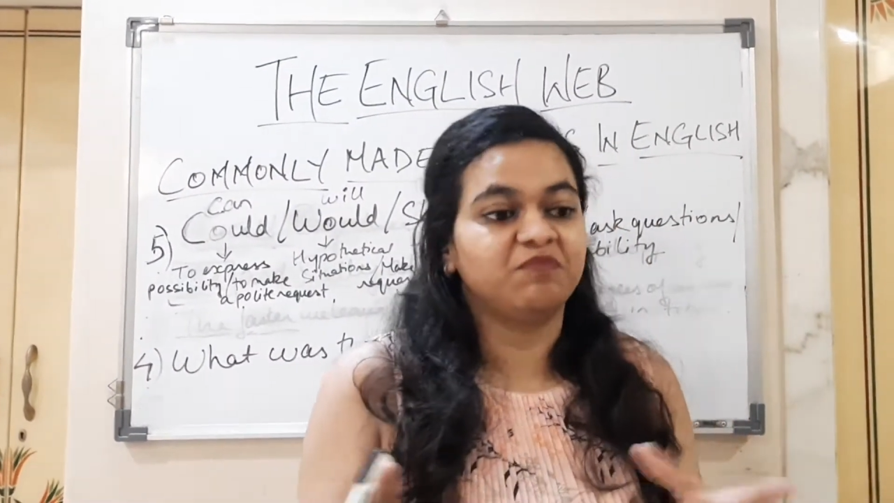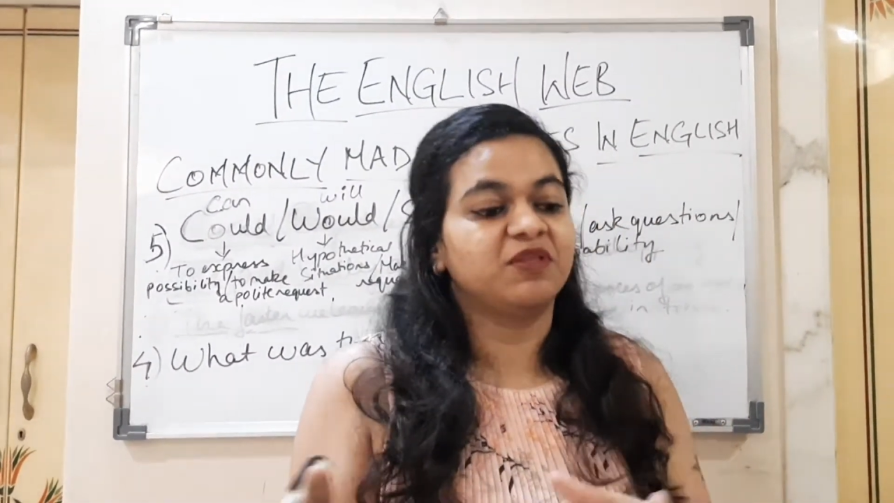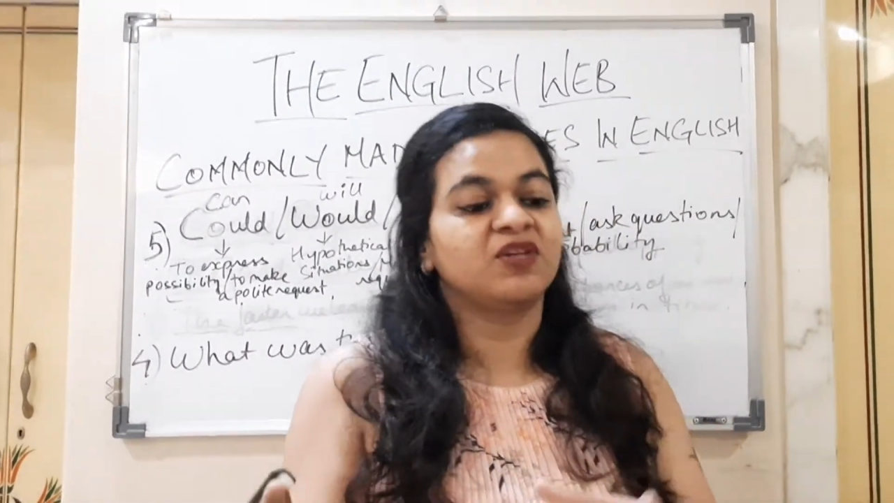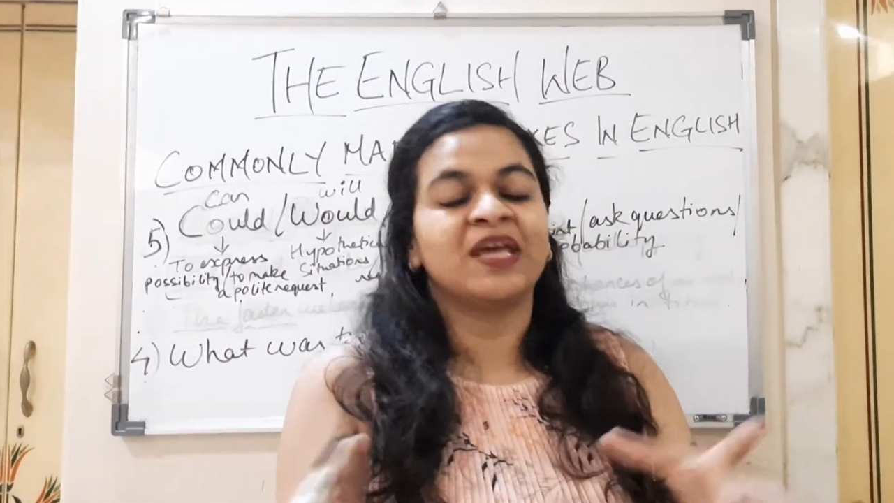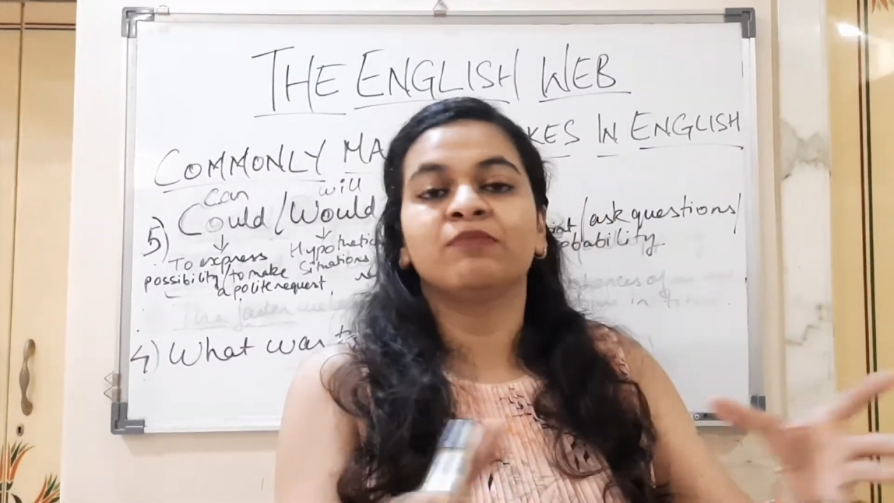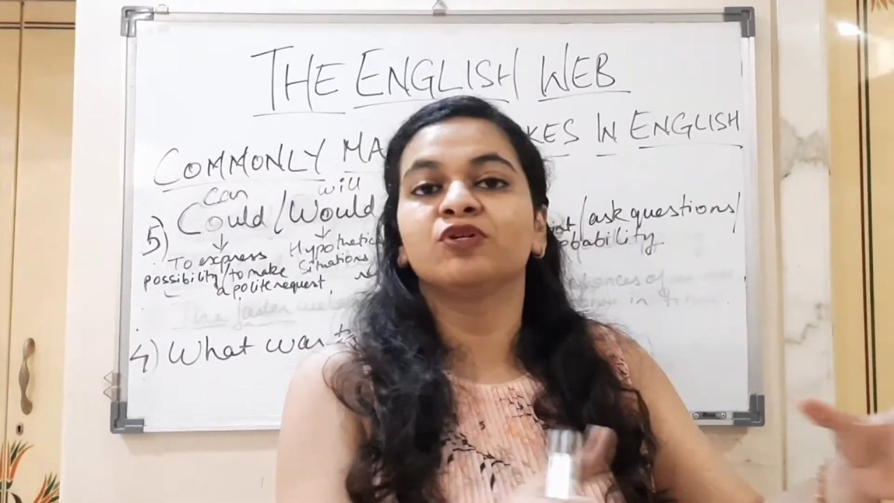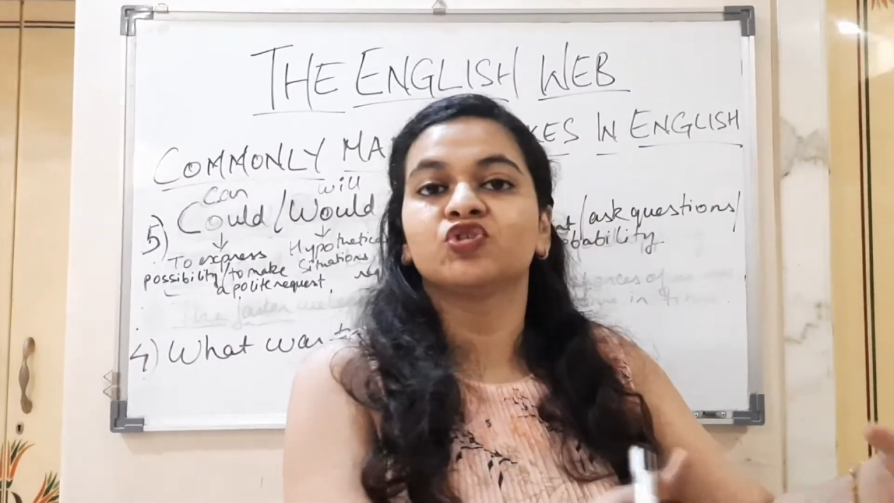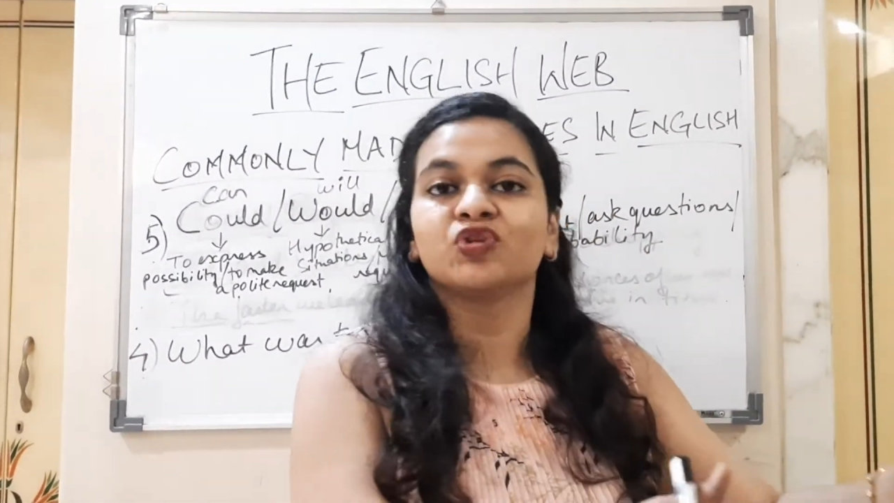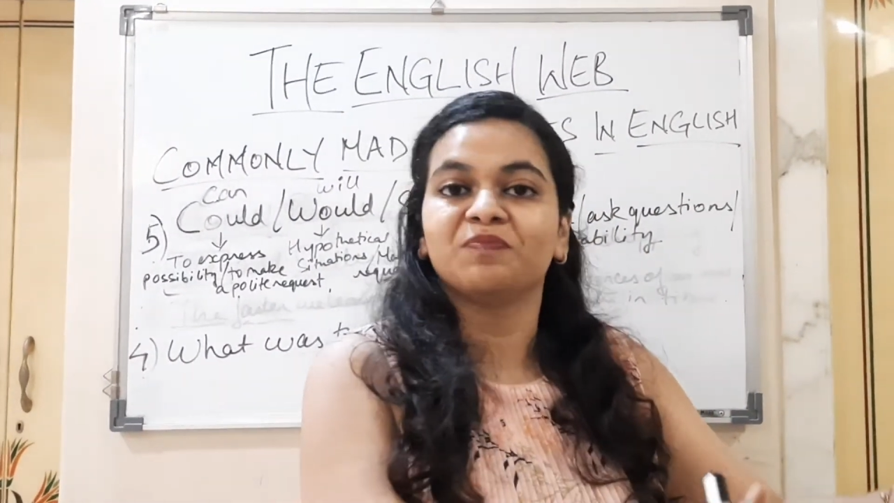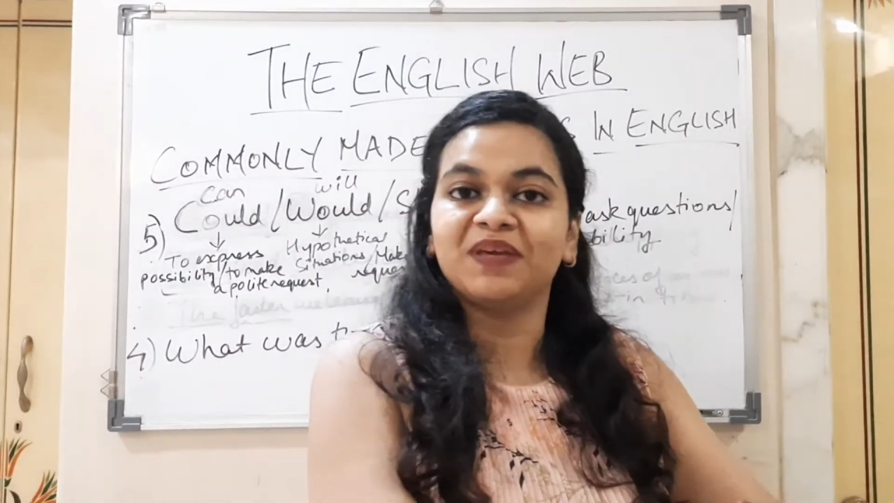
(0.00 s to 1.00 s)
the table
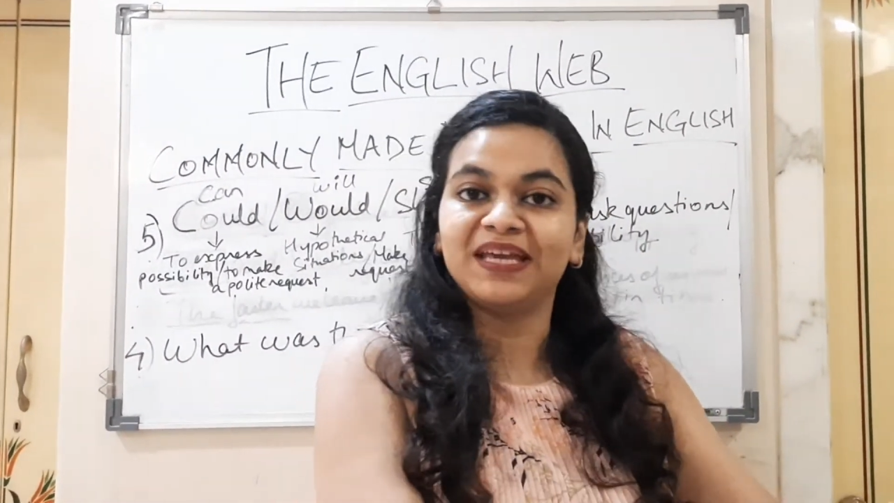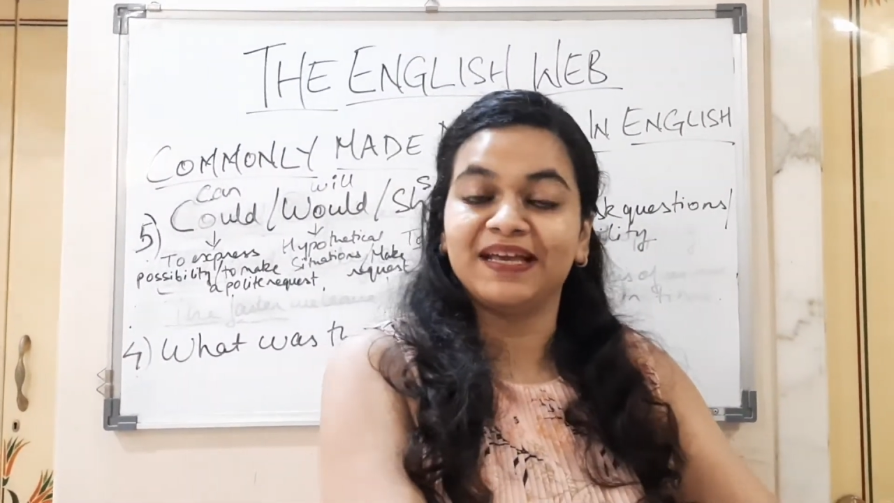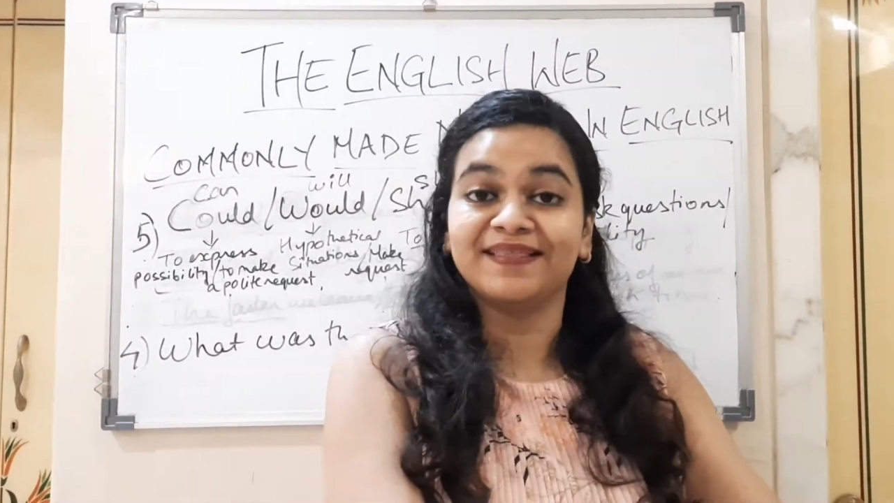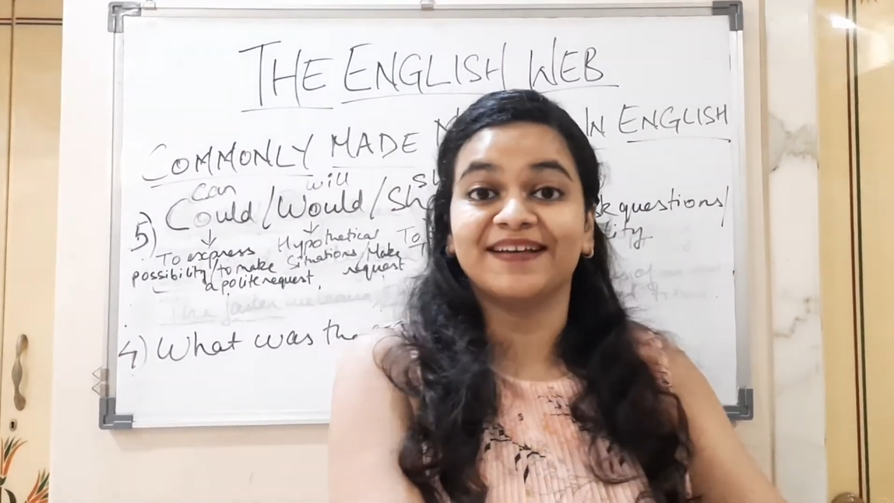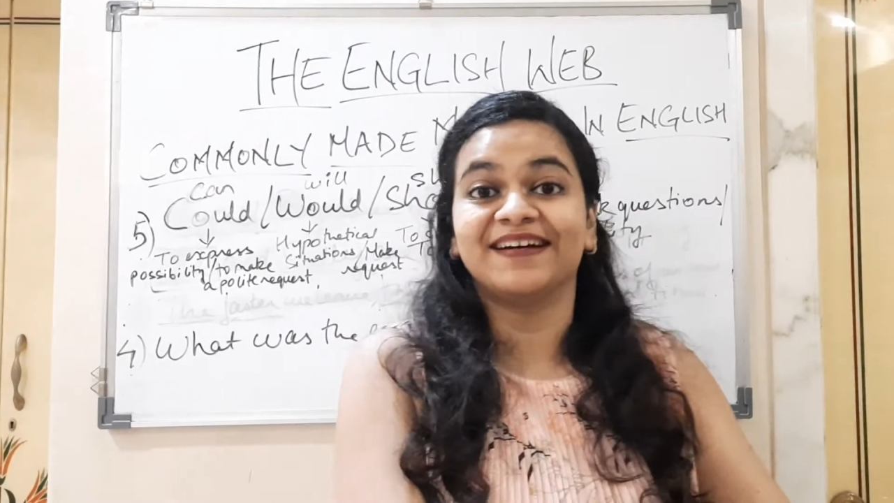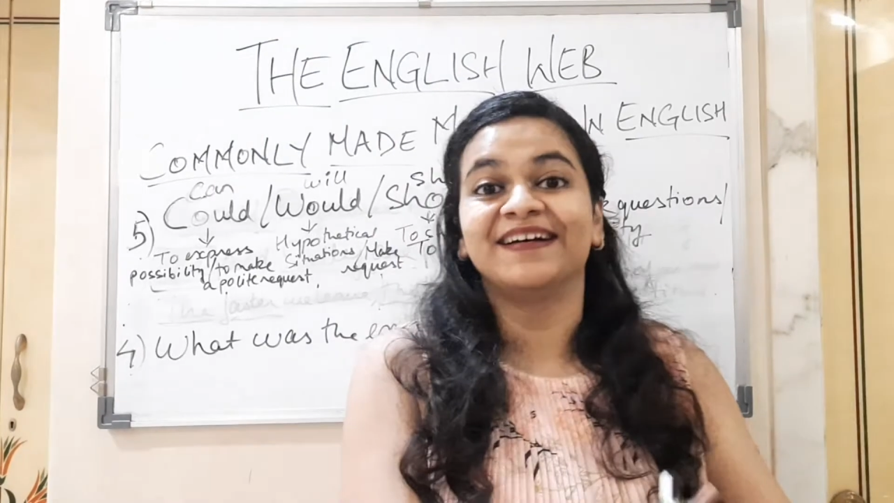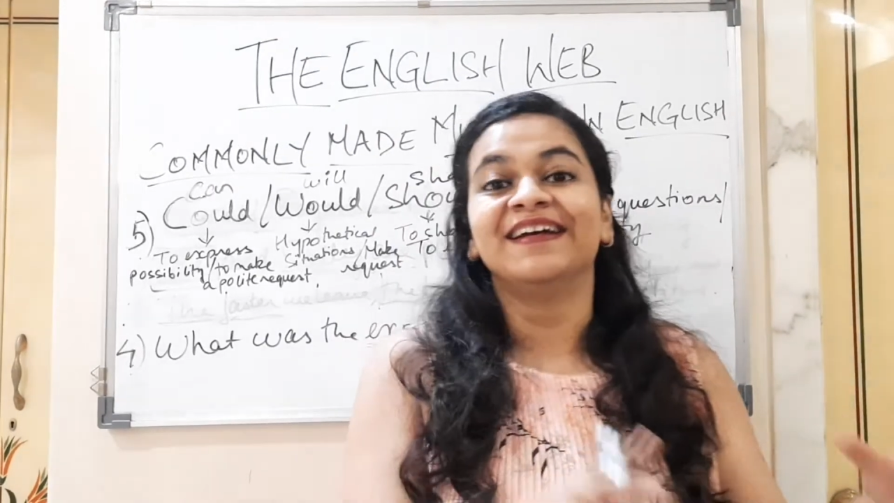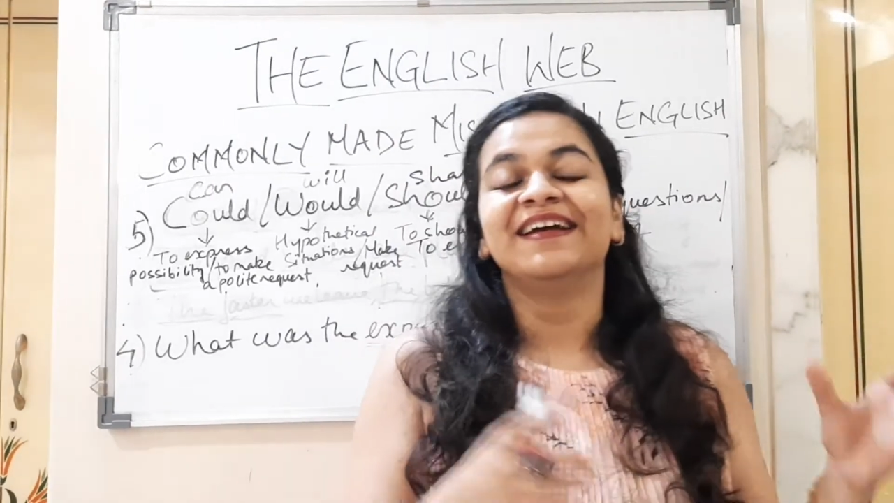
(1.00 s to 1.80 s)
should be in the